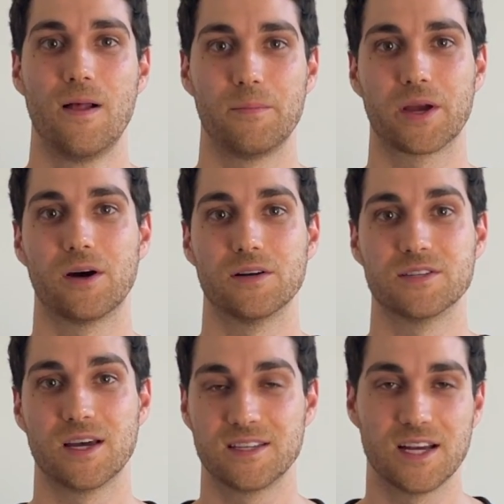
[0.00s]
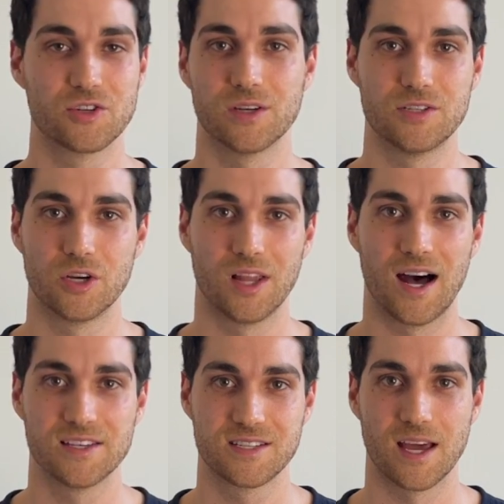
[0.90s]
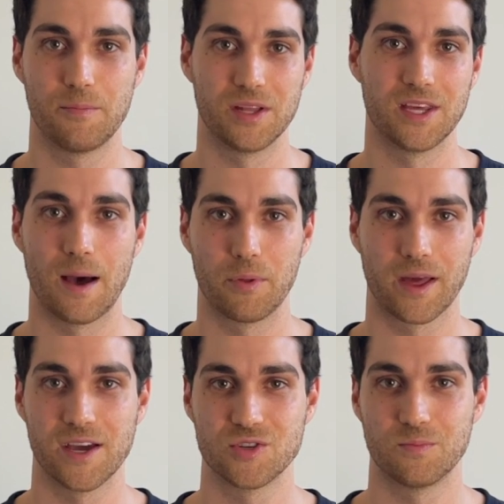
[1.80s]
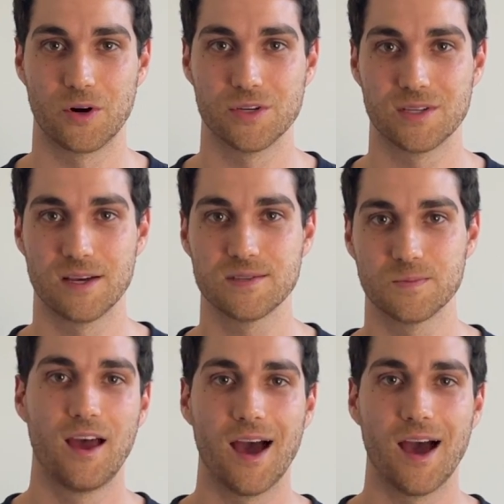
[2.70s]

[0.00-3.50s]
because essentially it's your last step in the application process.